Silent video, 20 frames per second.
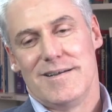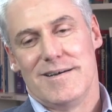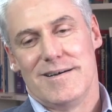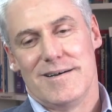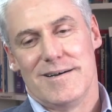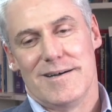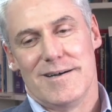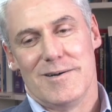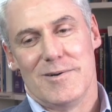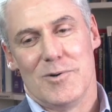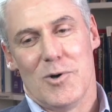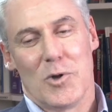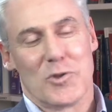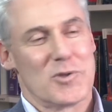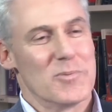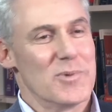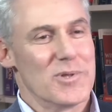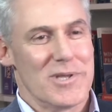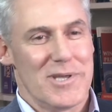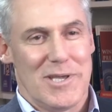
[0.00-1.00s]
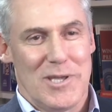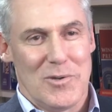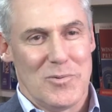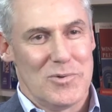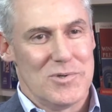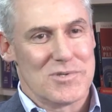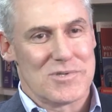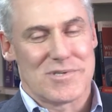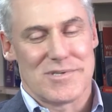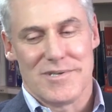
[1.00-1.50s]
Ultimately, he
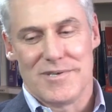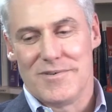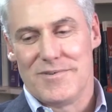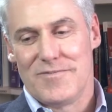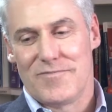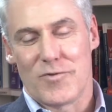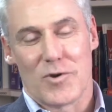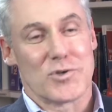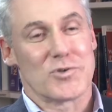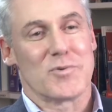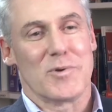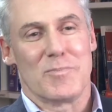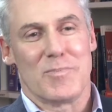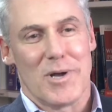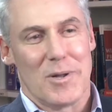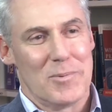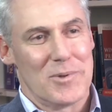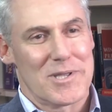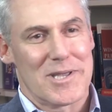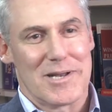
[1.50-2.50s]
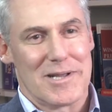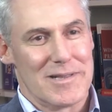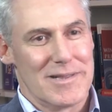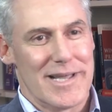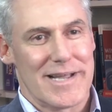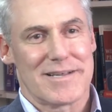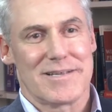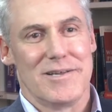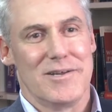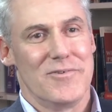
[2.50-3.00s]
was the first Republican
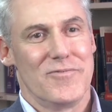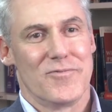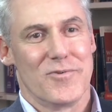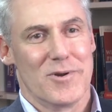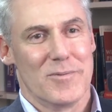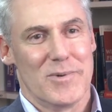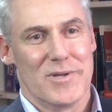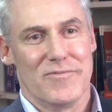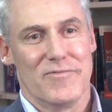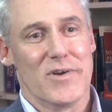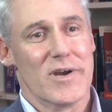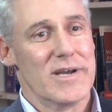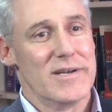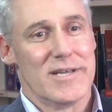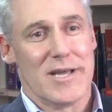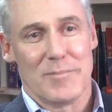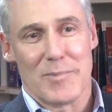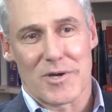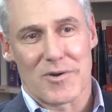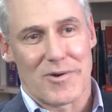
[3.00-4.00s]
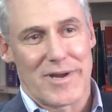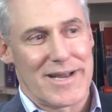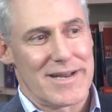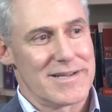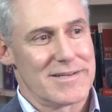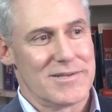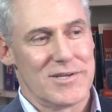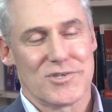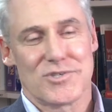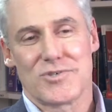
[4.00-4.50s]
elected from a very
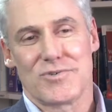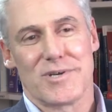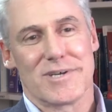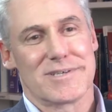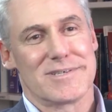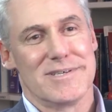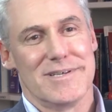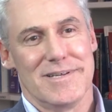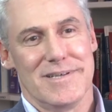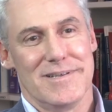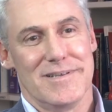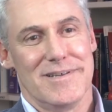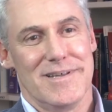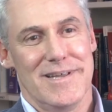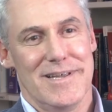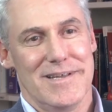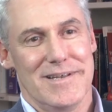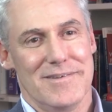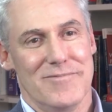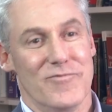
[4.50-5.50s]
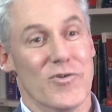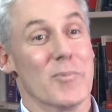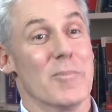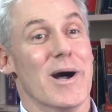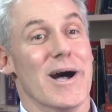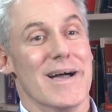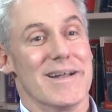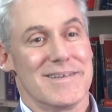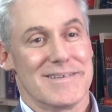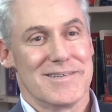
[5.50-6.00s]
Democratic district in
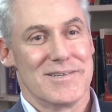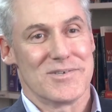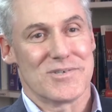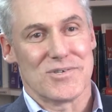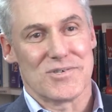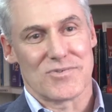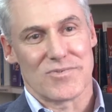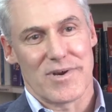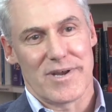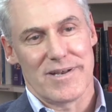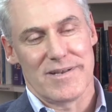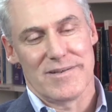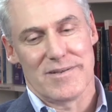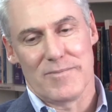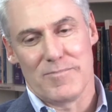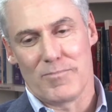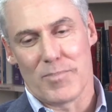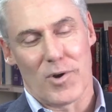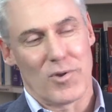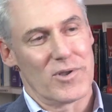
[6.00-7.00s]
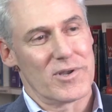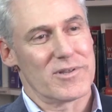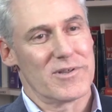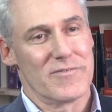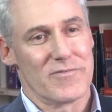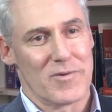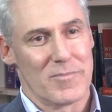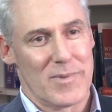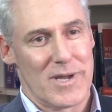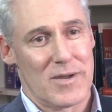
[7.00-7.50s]
Vermont. This is right in
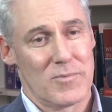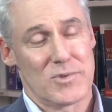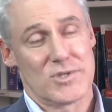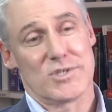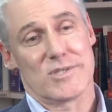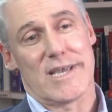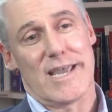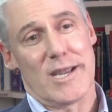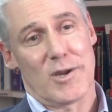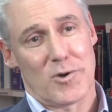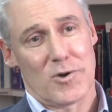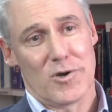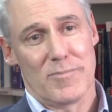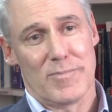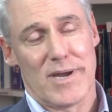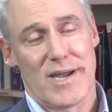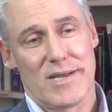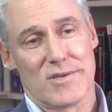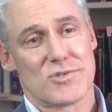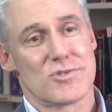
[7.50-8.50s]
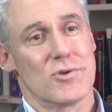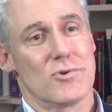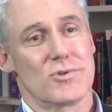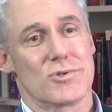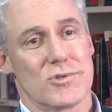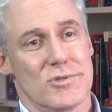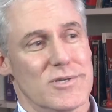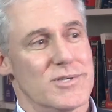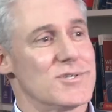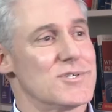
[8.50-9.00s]
Burlington, Vermont, which is anchored by a
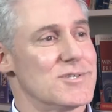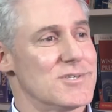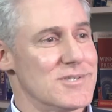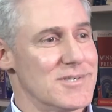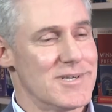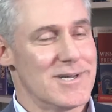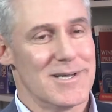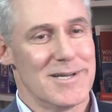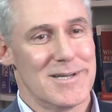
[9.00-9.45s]
socialist